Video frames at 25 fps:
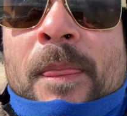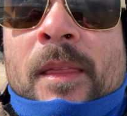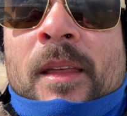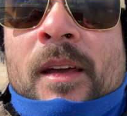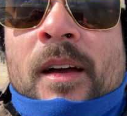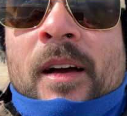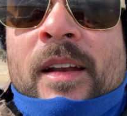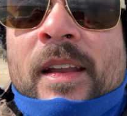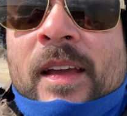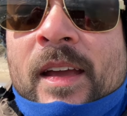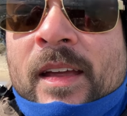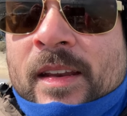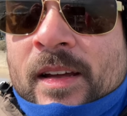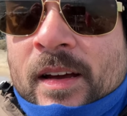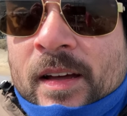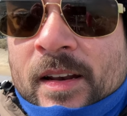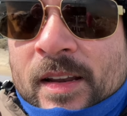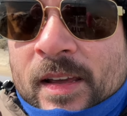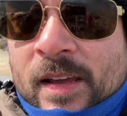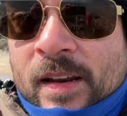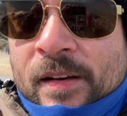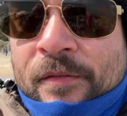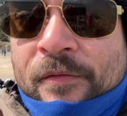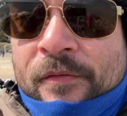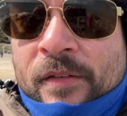I need
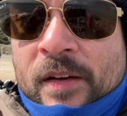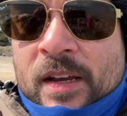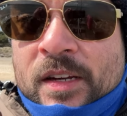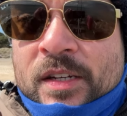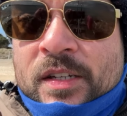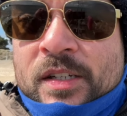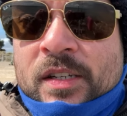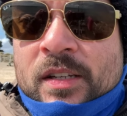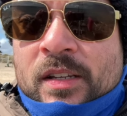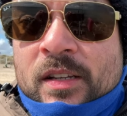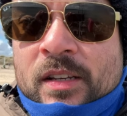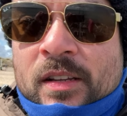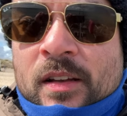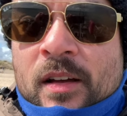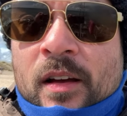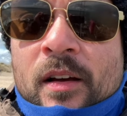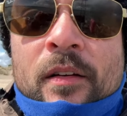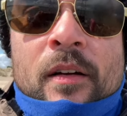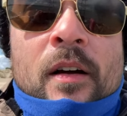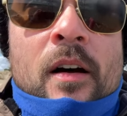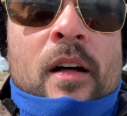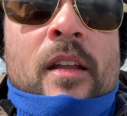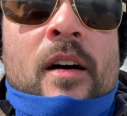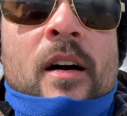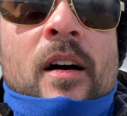a fish.
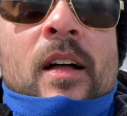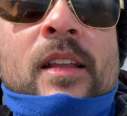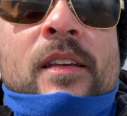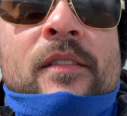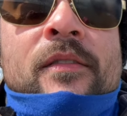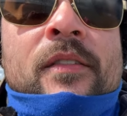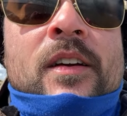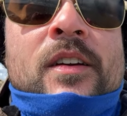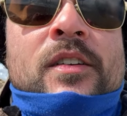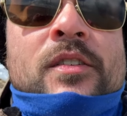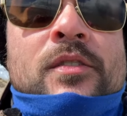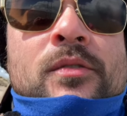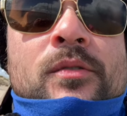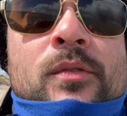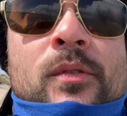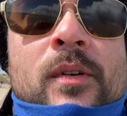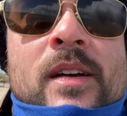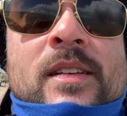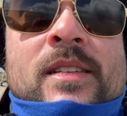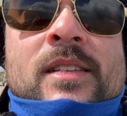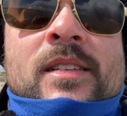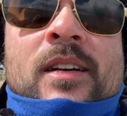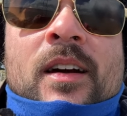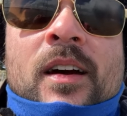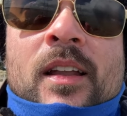An early fish
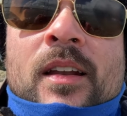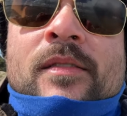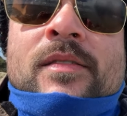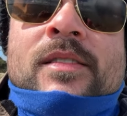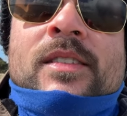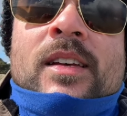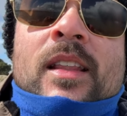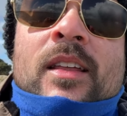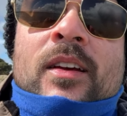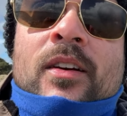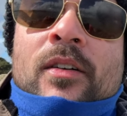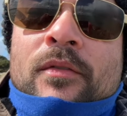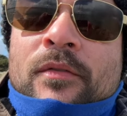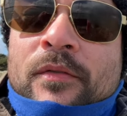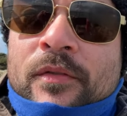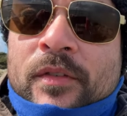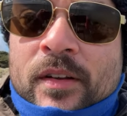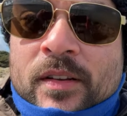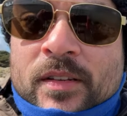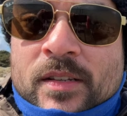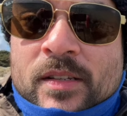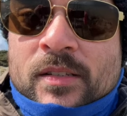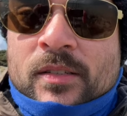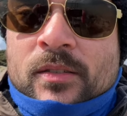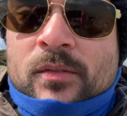always to kind of set the
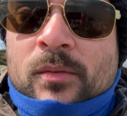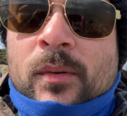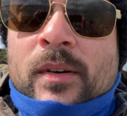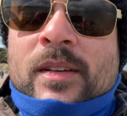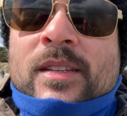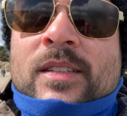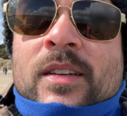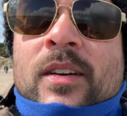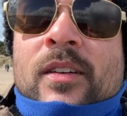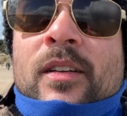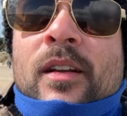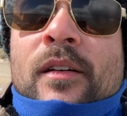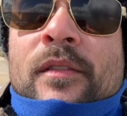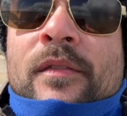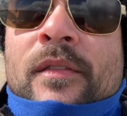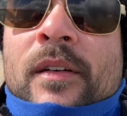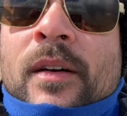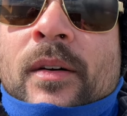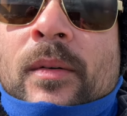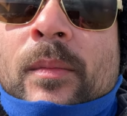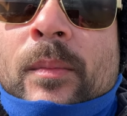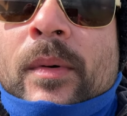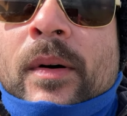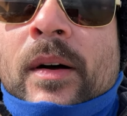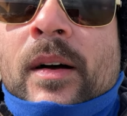confidence is always good, I
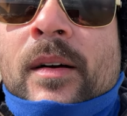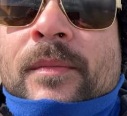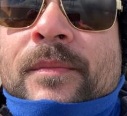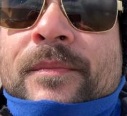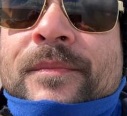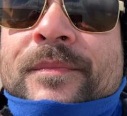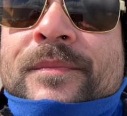feel, but